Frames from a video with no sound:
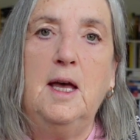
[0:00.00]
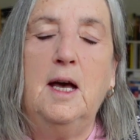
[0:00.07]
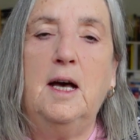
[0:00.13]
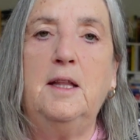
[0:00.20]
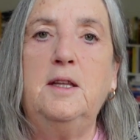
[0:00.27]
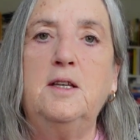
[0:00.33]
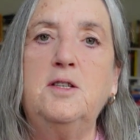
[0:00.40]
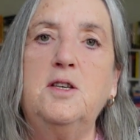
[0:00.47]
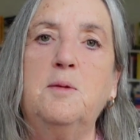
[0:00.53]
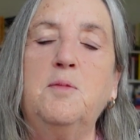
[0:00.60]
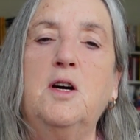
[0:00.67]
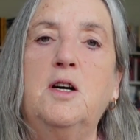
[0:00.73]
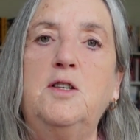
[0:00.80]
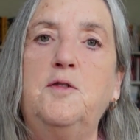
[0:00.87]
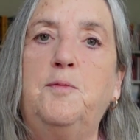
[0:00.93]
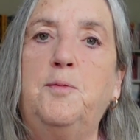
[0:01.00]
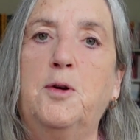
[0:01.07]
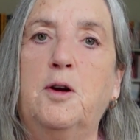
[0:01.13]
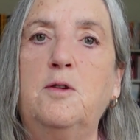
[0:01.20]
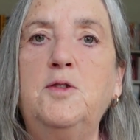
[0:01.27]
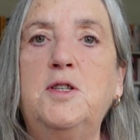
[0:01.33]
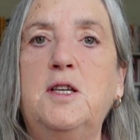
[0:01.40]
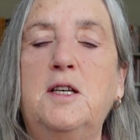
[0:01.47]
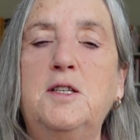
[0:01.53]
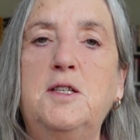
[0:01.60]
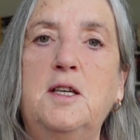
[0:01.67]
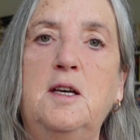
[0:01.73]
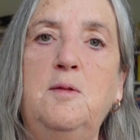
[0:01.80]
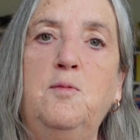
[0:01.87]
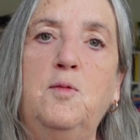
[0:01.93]
And there's some kind of process
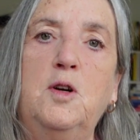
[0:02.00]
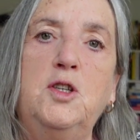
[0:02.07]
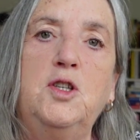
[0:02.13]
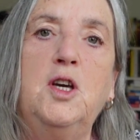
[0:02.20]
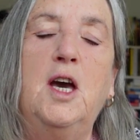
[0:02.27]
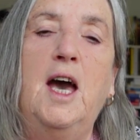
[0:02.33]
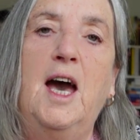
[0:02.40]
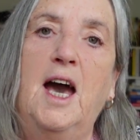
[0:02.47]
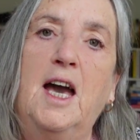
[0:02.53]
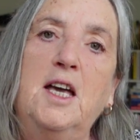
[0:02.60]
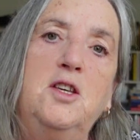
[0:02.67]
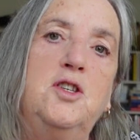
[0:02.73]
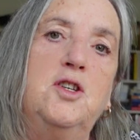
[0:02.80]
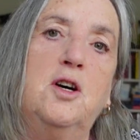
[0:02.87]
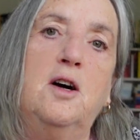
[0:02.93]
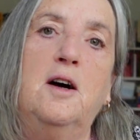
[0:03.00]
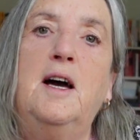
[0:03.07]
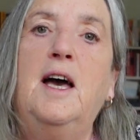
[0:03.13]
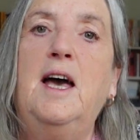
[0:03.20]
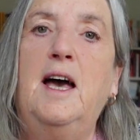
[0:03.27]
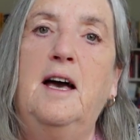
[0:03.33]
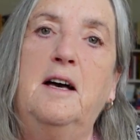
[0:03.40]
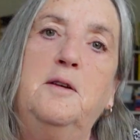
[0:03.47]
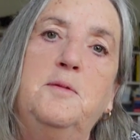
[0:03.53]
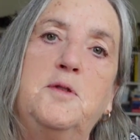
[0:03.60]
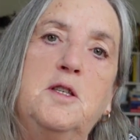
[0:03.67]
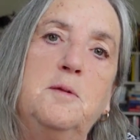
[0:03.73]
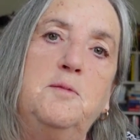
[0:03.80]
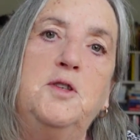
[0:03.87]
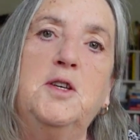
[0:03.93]
in which HR helps
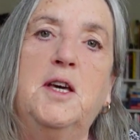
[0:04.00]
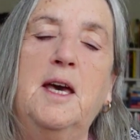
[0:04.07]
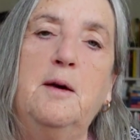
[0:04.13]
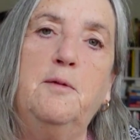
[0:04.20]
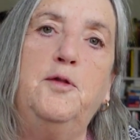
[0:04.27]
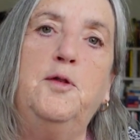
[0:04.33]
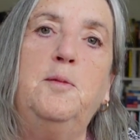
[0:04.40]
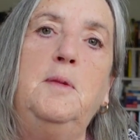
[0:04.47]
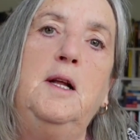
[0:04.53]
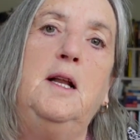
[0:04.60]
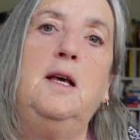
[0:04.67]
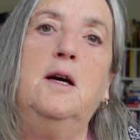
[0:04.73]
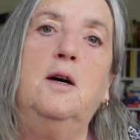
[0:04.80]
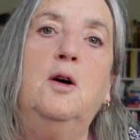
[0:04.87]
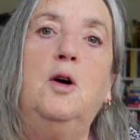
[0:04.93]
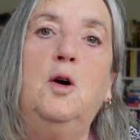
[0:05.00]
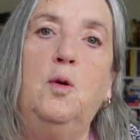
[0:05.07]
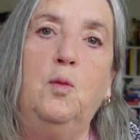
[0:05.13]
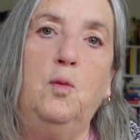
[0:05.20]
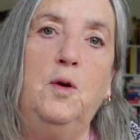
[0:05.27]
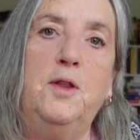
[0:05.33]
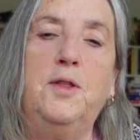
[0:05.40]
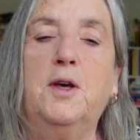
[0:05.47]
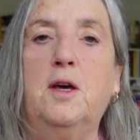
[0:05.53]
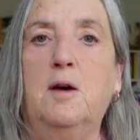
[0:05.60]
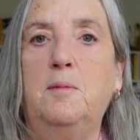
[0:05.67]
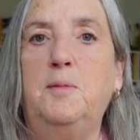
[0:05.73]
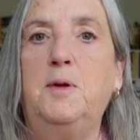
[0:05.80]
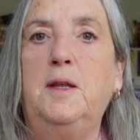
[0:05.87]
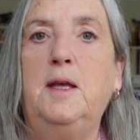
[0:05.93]
them to get familiar with the
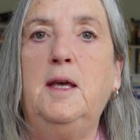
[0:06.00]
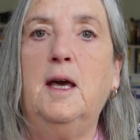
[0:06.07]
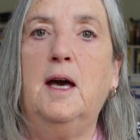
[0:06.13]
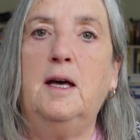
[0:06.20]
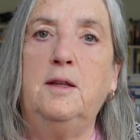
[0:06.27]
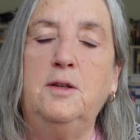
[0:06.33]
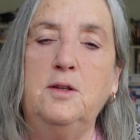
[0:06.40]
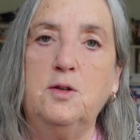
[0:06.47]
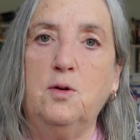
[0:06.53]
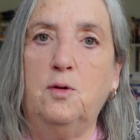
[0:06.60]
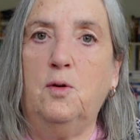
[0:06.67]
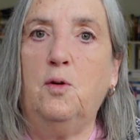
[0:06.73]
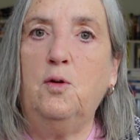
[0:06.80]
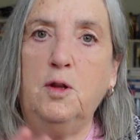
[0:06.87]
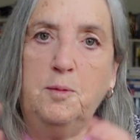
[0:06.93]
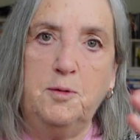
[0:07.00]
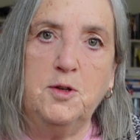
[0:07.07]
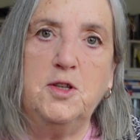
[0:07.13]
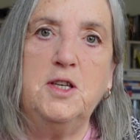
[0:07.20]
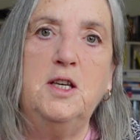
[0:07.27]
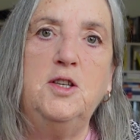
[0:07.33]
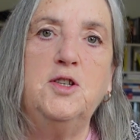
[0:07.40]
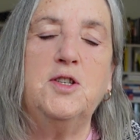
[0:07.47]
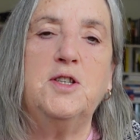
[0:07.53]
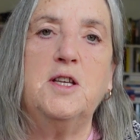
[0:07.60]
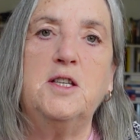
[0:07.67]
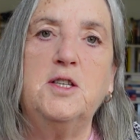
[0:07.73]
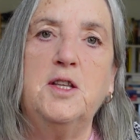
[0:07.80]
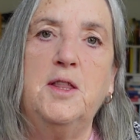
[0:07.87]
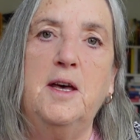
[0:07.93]
company and all the procedures
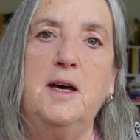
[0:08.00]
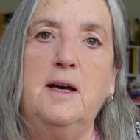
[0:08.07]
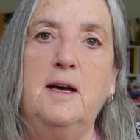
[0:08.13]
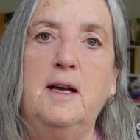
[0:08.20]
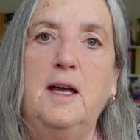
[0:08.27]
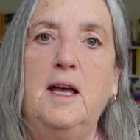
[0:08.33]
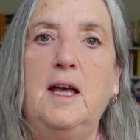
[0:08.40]
that are there.